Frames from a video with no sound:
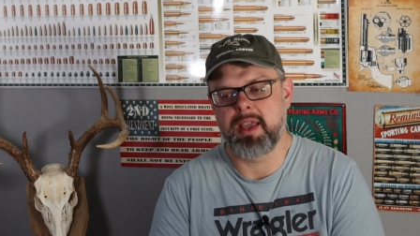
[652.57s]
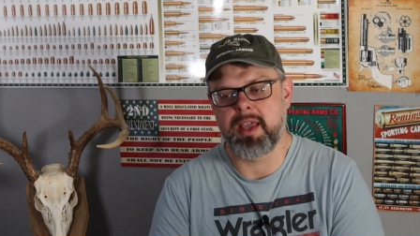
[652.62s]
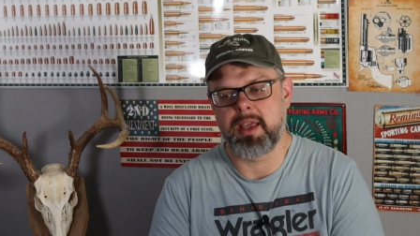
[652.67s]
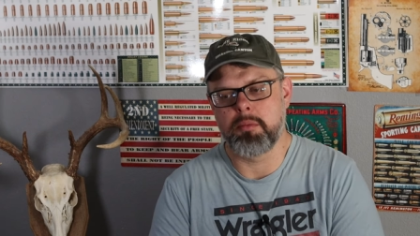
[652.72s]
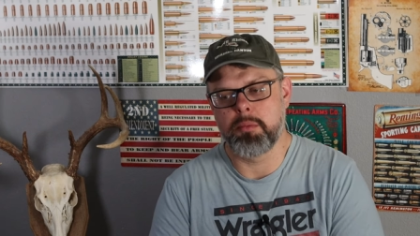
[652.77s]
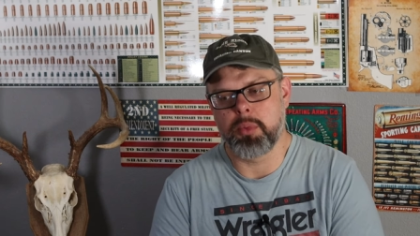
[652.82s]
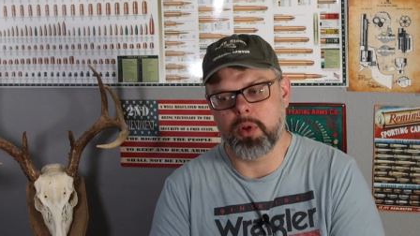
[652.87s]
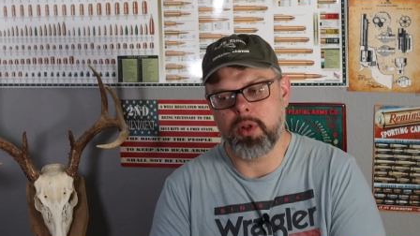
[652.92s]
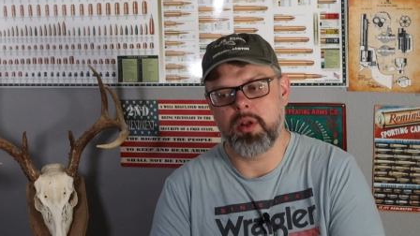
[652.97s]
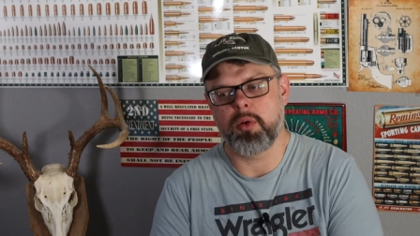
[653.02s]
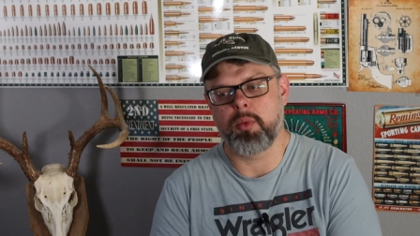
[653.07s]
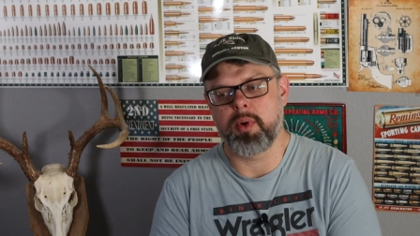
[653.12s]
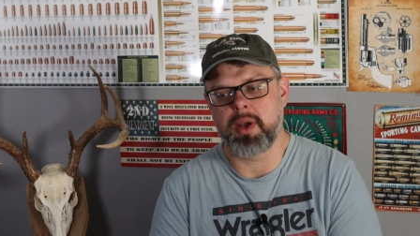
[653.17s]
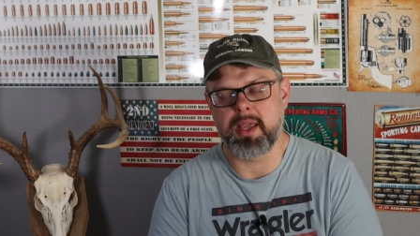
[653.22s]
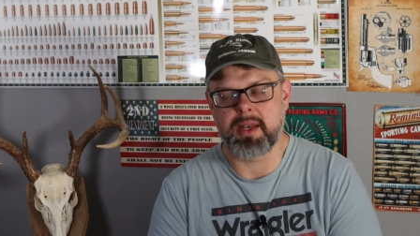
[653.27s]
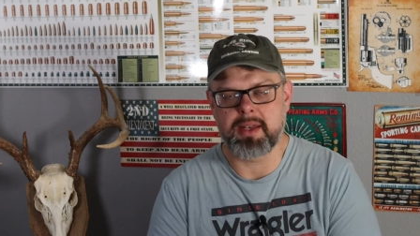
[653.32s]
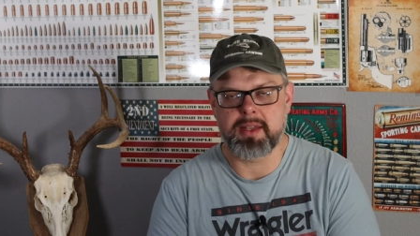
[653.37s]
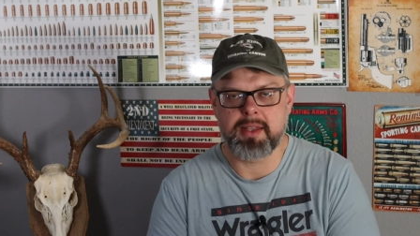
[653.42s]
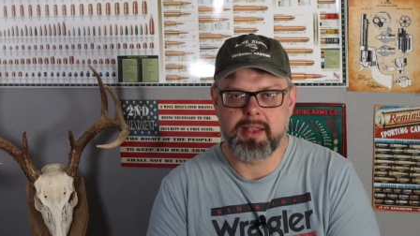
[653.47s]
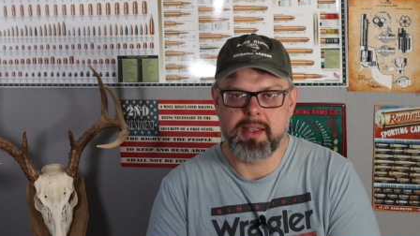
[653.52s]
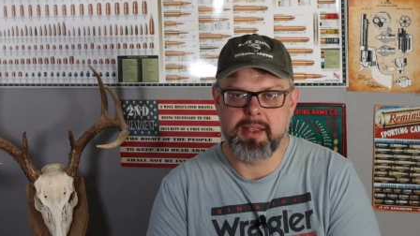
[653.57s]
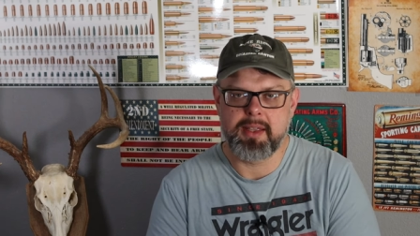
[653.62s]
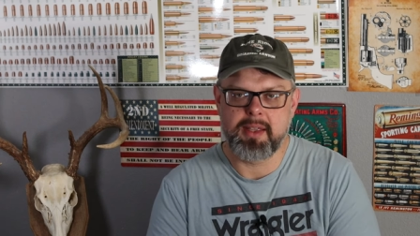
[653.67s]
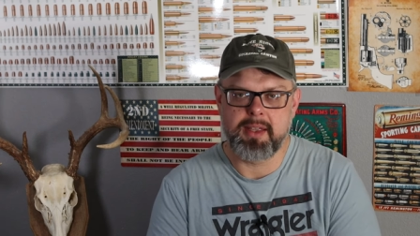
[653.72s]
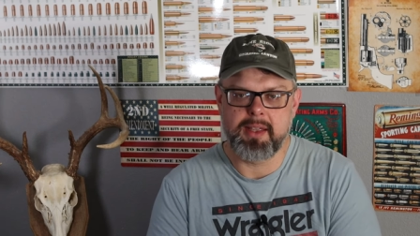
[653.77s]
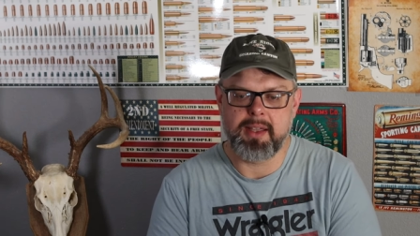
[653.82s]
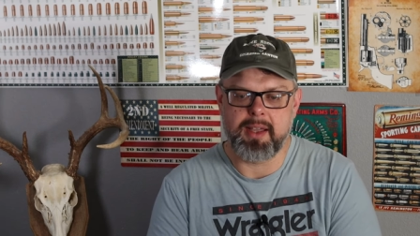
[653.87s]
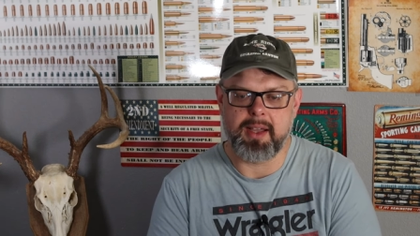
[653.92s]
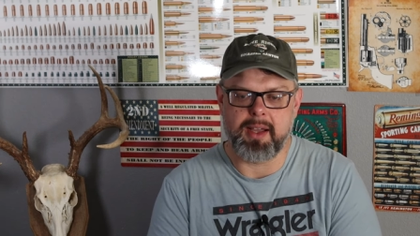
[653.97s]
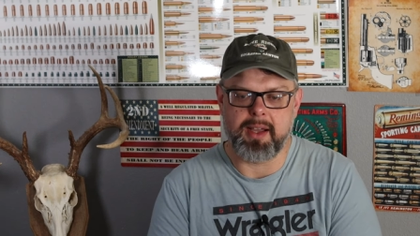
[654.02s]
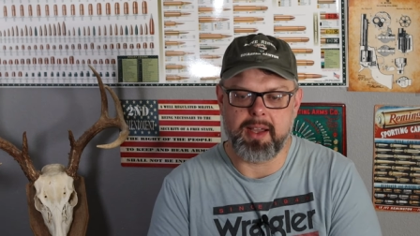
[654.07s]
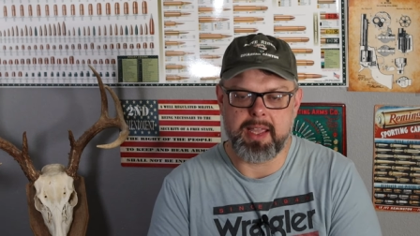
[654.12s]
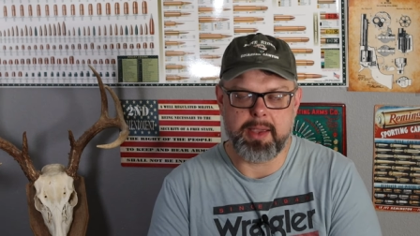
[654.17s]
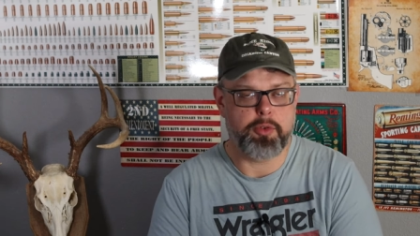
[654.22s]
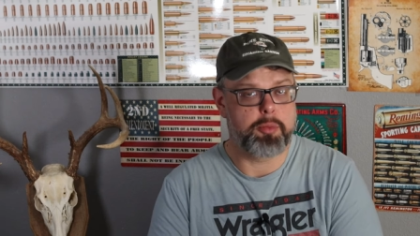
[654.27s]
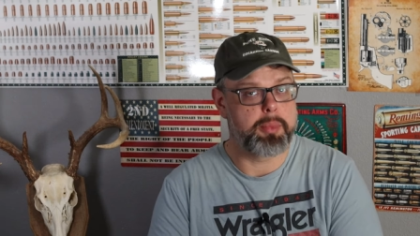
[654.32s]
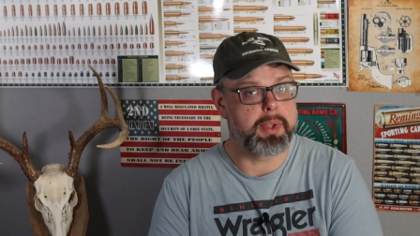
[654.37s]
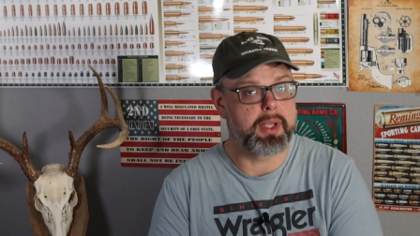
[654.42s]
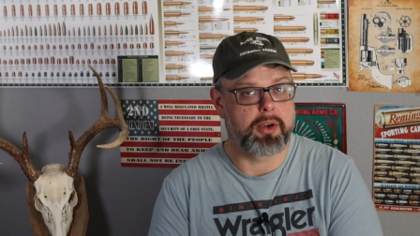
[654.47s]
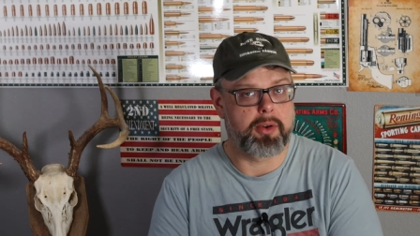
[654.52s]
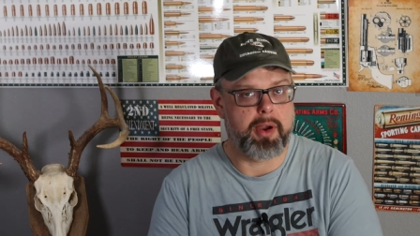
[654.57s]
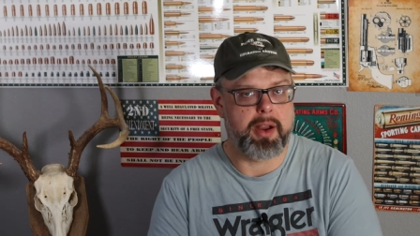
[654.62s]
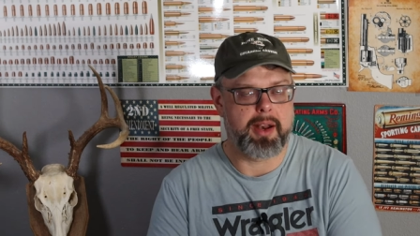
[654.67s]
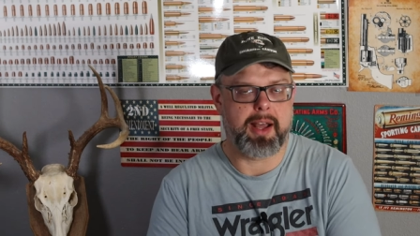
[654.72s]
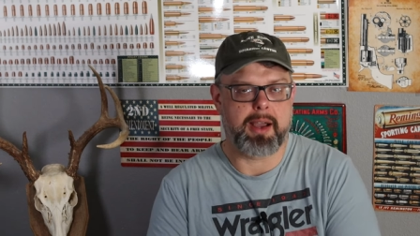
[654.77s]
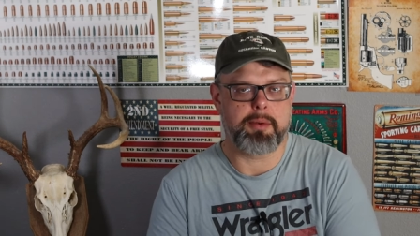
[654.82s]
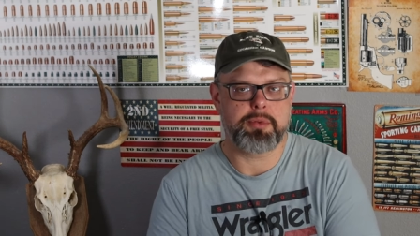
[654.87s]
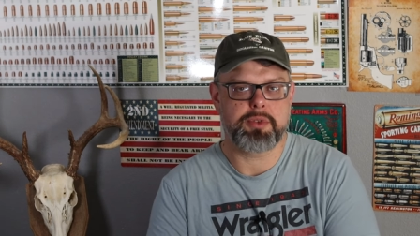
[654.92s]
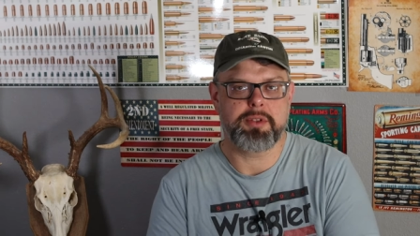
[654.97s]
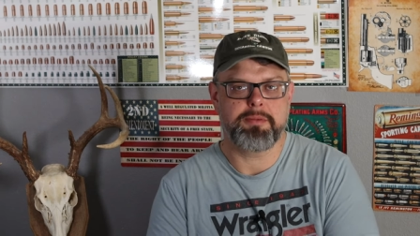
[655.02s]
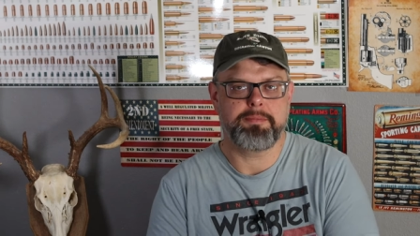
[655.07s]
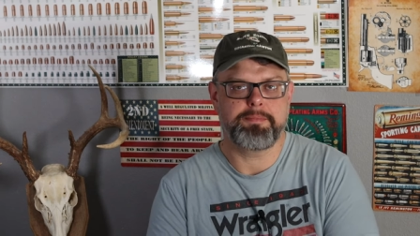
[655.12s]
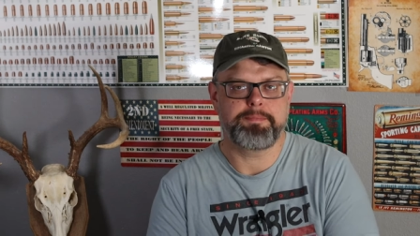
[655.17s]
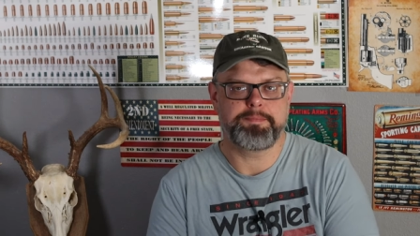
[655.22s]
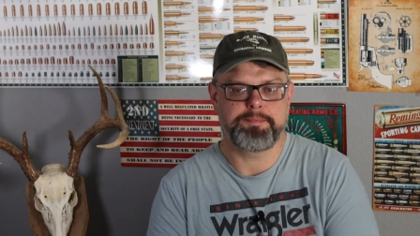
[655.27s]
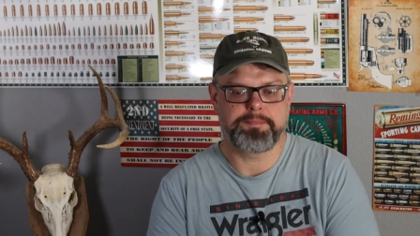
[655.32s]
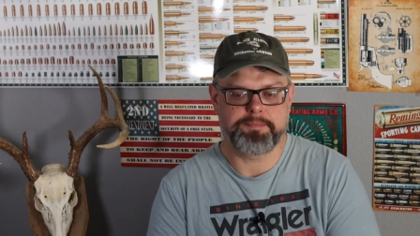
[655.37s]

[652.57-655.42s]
in bullet weight, uh, it would be a great option.